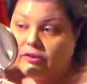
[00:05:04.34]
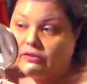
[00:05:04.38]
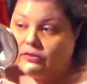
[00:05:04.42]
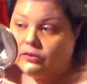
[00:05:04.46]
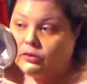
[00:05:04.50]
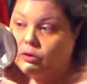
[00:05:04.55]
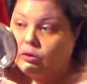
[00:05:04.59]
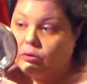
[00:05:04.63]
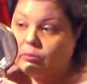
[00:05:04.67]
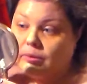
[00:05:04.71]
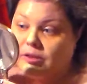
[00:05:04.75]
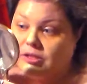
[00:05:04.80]
rid of
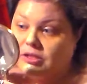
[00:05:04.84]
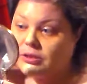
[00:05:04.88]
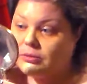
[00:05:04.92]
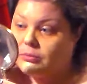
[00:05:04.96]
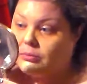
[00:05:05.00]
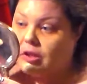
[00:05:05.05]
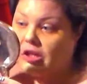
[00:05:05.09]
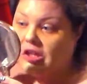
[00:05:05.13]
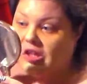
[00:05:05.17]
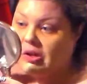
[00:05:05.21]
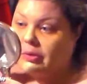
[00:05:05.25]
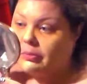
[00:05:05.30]
a whole bunch of
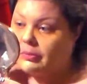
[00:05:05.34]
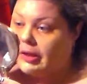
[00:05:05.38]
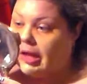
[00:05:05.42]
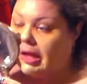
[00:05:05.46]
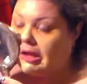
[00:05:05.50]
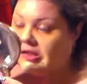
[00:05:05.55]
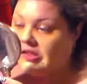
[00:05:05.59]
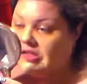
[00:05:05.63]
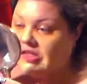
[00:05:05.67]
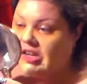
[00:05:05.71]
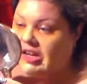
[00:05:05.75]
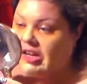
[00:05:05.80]
makeup
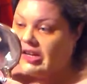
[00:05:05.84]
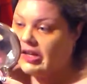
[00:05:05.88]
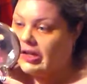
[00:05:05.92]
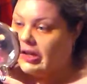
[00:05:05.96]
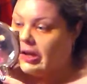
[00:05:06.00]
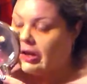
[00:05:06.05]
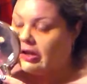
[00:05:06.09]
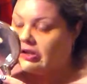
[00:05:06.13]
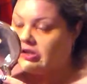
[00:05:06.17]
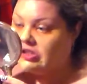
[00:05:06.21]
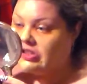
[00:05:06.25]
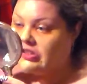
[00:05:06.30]
last
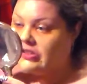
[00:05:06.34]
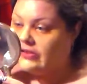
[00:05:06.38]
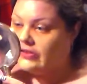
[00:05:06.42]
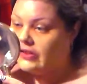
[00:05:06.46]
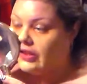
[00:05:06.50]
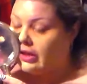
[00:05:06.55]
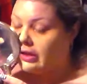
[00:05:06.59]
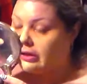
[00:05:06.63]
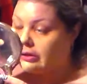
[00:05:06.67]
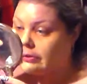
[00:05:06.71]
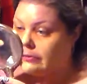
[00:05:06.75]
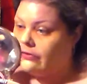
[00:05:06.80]
night. I should have
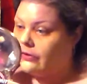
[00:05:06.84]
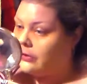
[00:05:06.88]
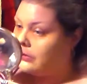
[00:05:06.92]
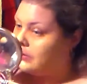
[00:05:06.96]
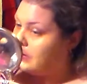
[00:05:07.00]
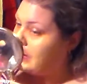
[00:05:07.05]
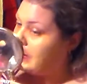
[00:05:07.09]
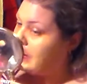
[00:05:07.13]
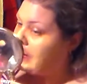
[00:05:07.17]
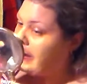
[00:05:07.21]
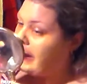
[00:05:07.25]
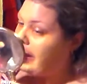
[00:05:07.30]
like
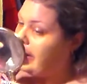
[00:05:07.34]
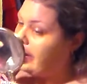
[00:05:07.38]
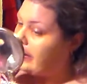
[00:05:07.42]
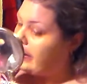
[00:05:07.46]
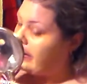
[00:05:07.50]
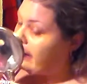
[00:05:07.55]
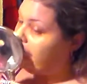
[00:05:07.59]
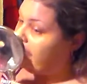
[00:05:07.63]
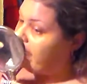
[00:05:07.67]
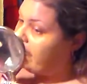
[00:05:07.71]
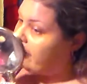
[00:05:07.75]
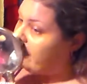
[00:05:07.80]
filmed a
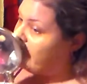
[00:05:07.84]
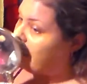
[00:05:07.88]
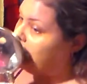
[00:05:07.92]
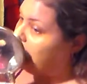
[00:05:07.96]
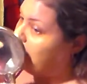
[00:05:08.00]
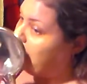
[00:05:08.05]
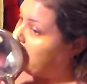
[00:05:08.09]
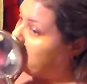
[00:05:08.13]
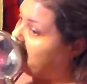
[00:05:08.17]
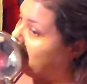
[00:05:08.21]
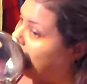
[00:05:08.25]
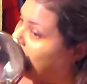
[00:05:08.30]
declutter
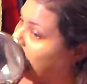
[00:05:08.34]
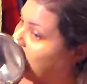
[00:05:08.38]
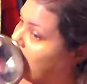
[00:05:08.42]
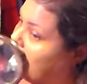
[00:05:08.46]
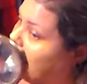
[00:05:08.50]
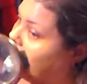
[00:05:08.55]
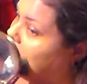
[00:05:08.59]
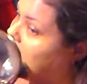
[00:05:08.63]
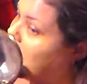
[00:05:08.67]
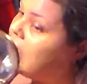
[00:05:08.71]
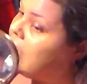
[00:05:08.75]
video, but